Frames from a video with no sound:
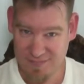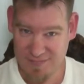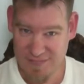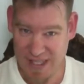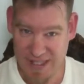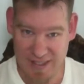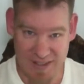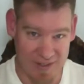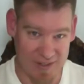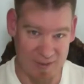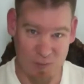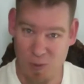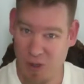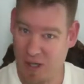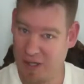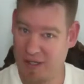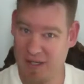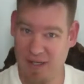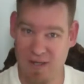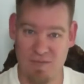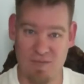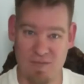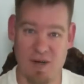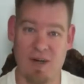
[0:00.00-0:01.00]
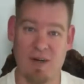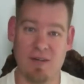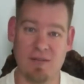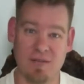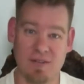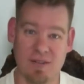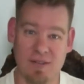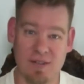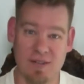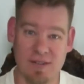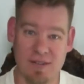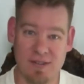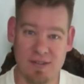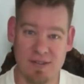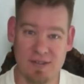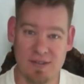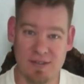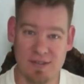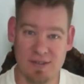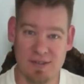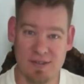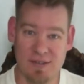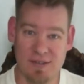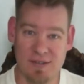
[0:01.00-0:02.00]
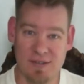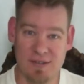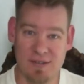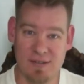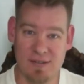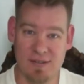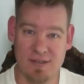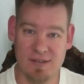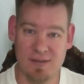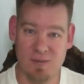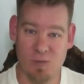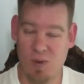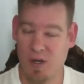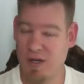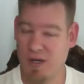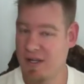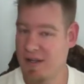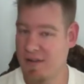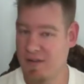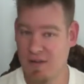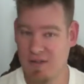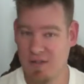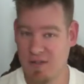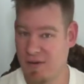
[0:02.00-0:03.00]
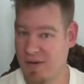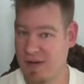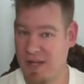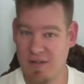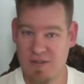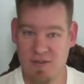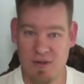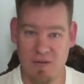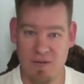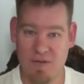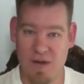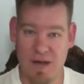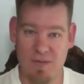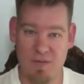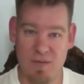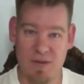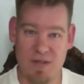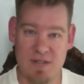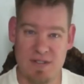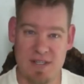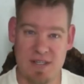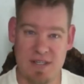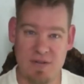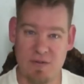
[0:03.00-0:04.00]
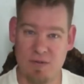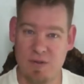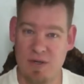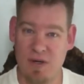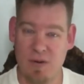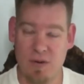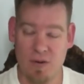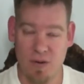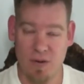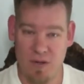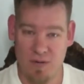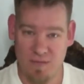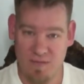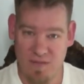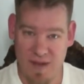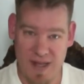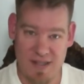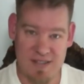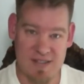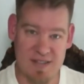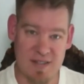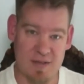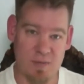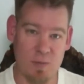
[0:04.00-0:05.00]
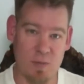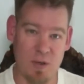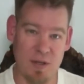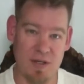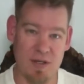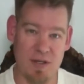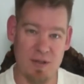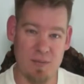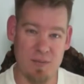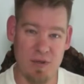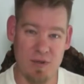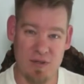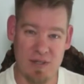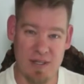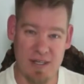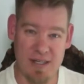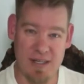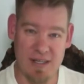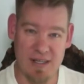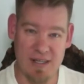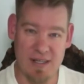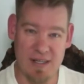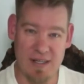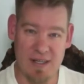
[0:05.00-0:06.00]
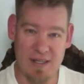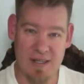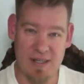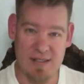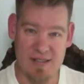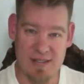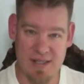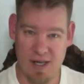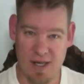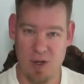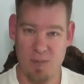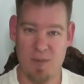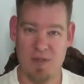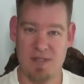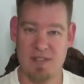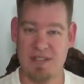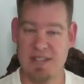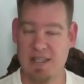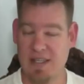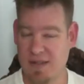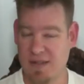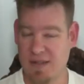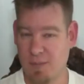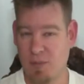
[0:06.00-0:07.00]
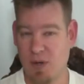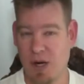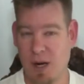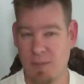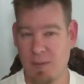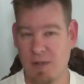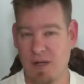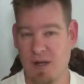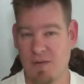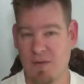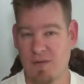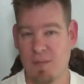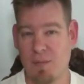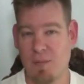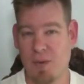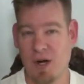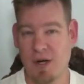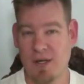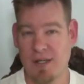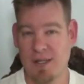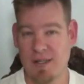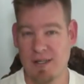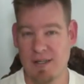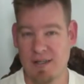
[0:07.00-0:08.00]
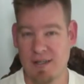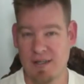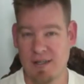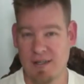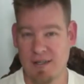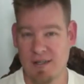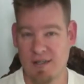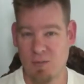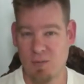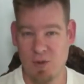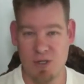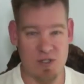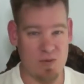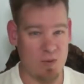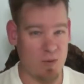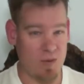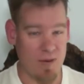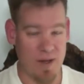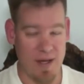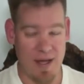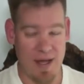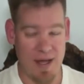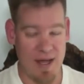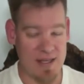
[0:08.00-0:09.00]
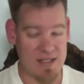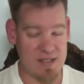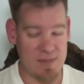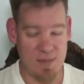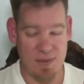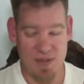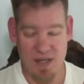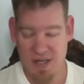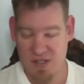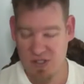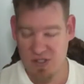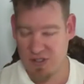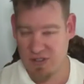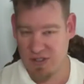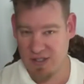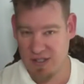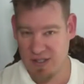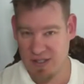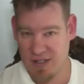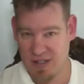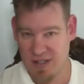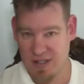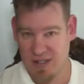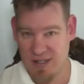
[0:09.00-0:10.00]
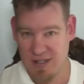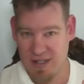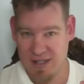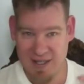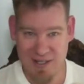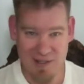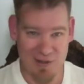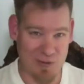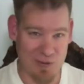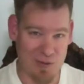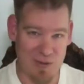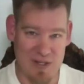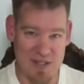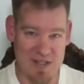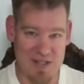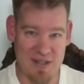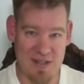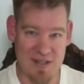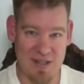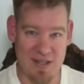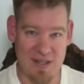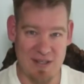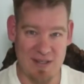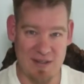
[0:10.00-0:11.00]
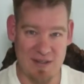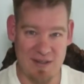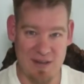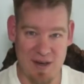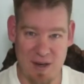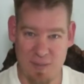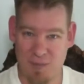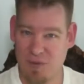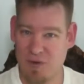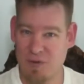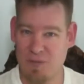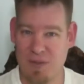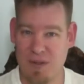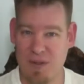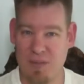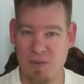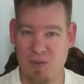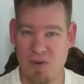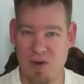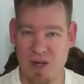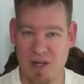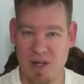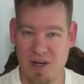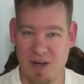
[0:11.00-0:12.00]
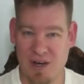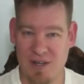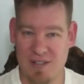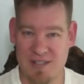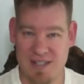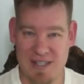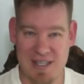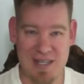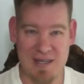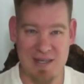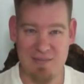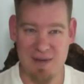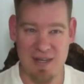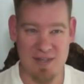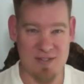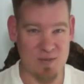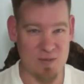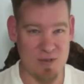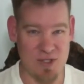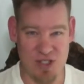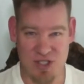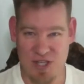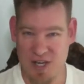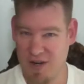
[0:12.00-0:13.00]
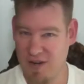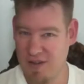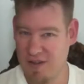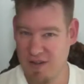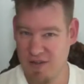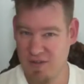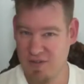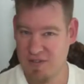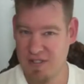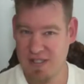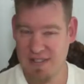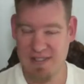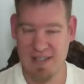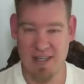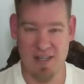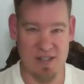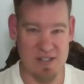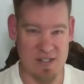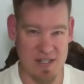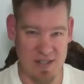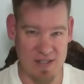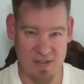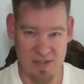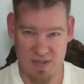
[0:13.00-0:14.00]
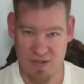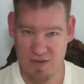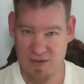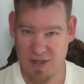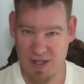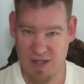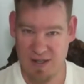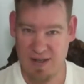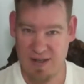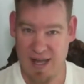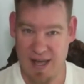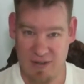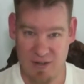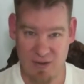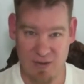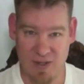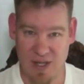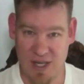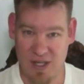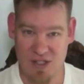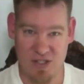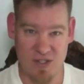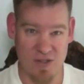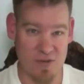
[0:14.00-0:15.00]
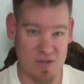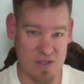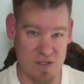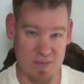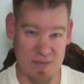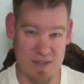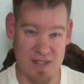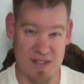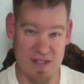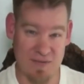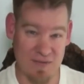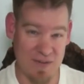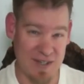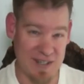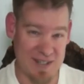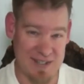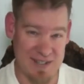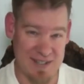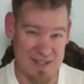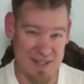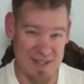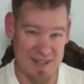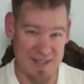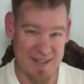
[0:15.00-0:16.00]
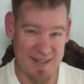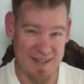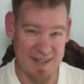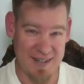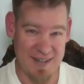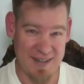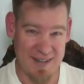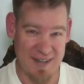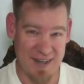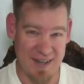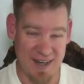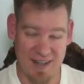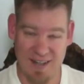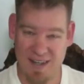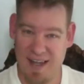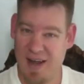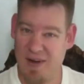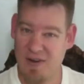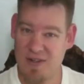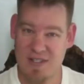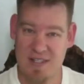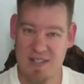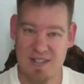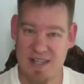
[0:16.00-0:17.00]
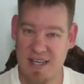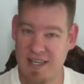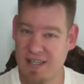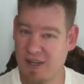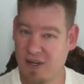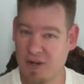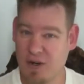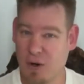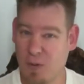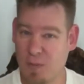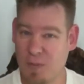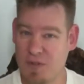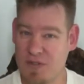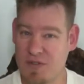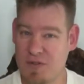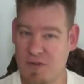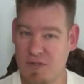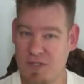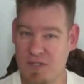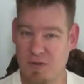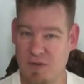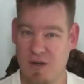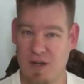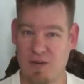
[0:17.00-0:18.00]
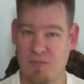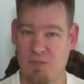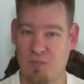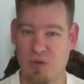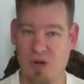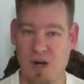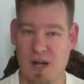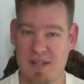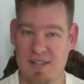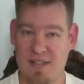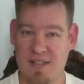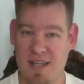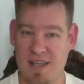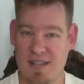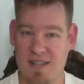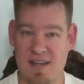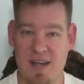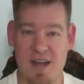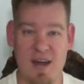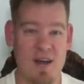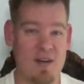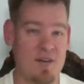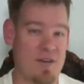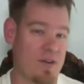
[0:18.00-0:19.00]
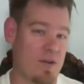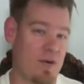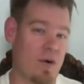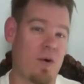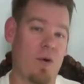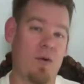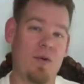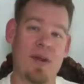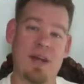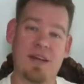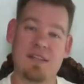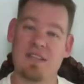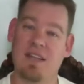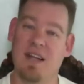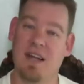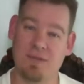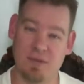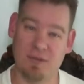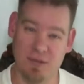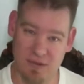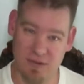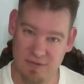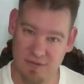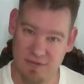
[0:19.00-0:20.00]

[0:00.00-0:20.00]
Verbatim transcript: and they want to get involved. Want to either donate to our 501c3 or invest in one community to help us get the property off the market, which will exponentially increase the number of people on our team as we share those details and those look that location, those specifics, and allow us to take our open source creative process to the whole next level.